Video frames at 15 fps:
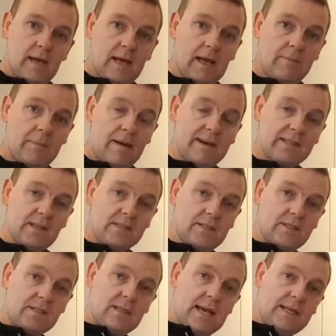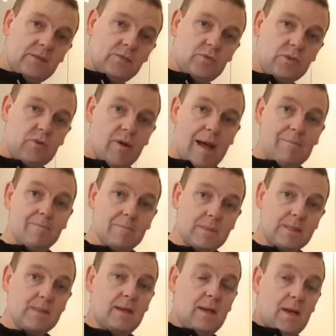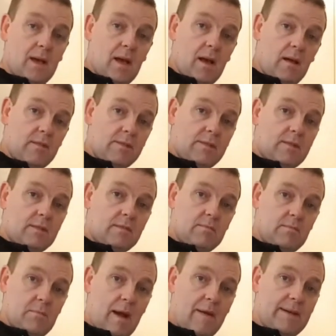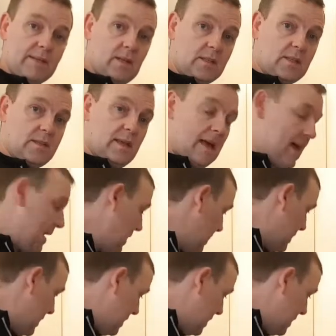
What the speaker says: Marisotto. There's 900 grams of Marisotto there.